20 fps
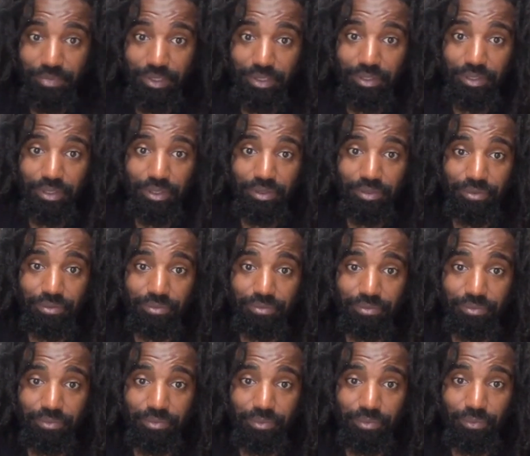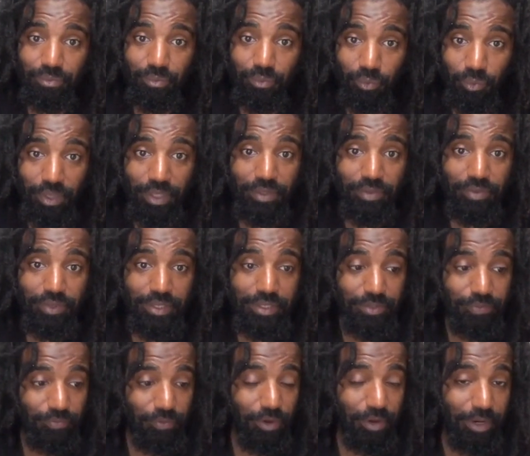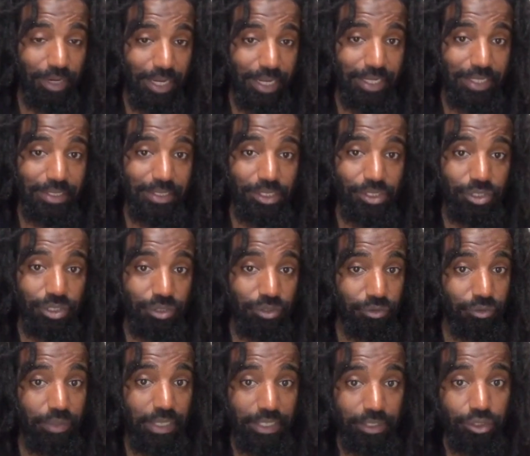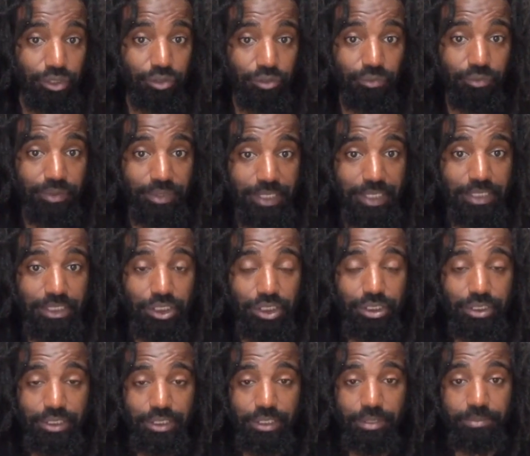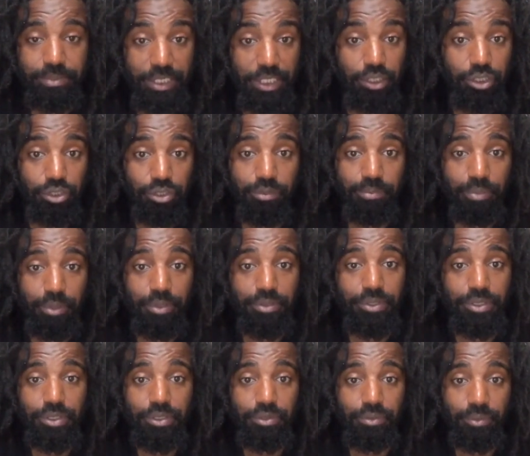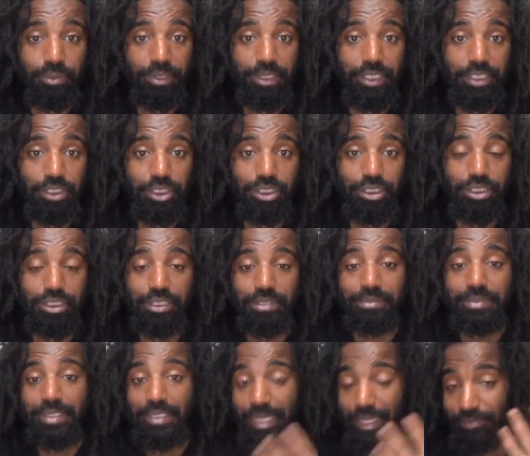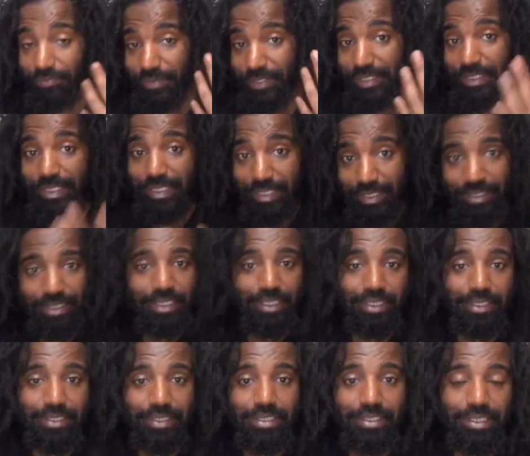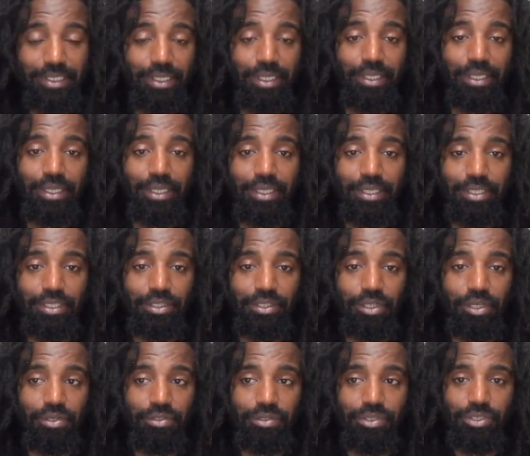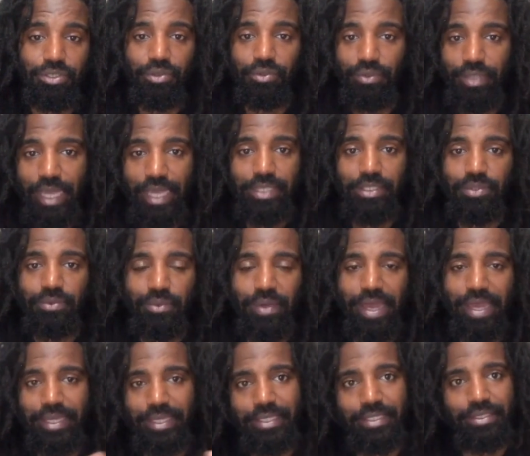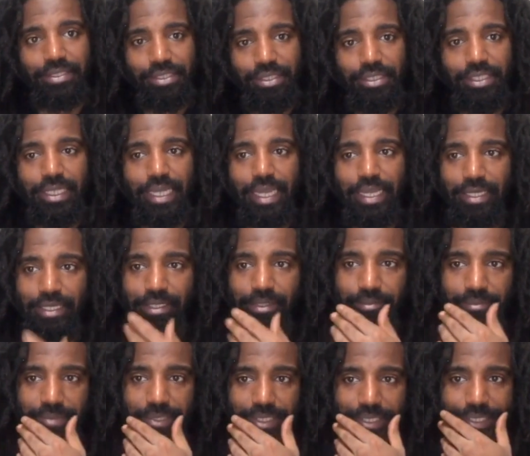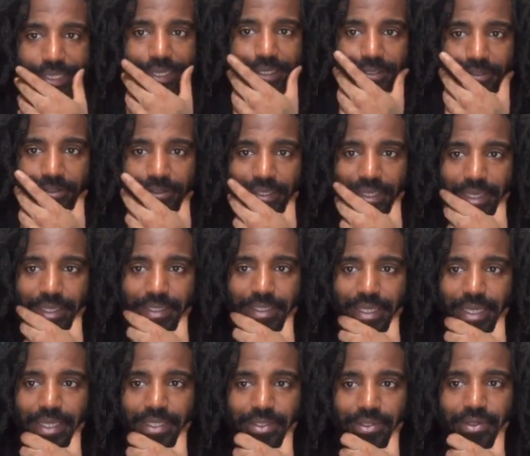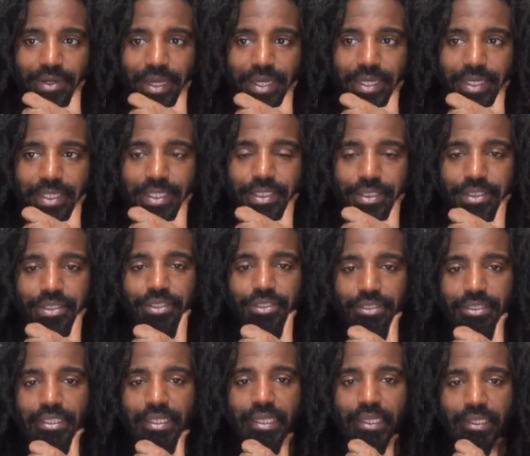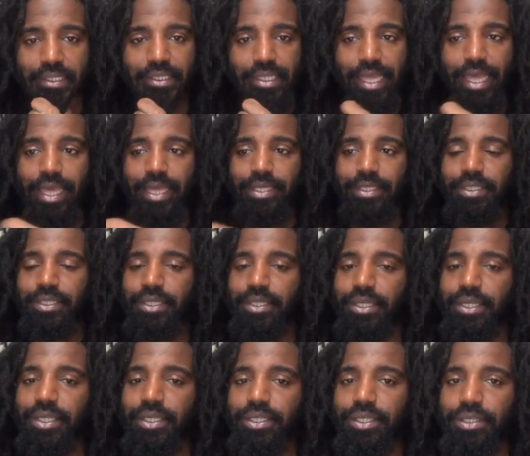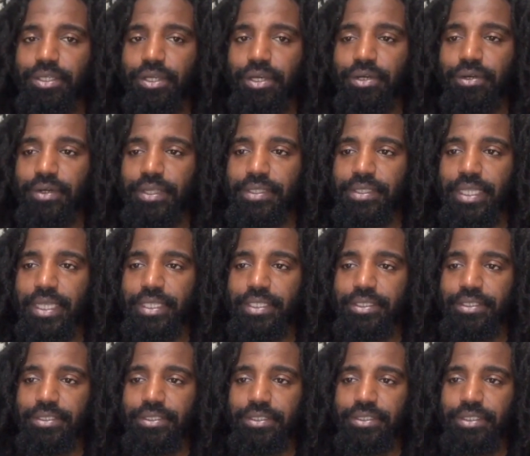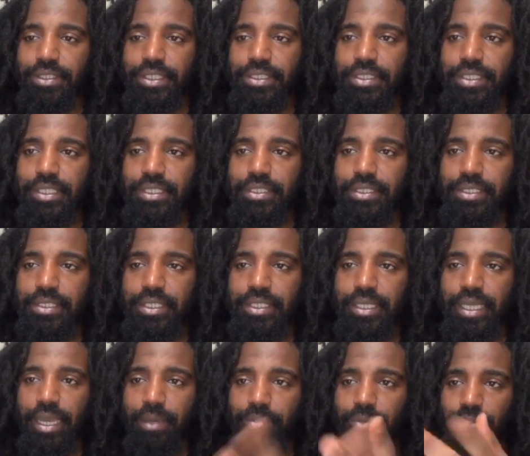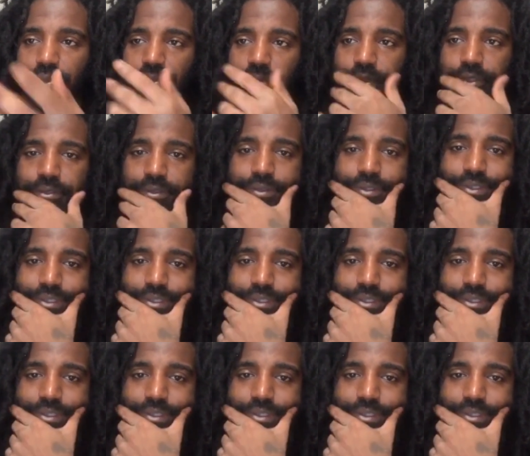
you know, with as far as you're in your relationships, in your personal relationships. And I've seen this, you know, so that's why I can look at it and be like, okay, yeah, no, I understand that, you know. And then let's get into the Capricorn.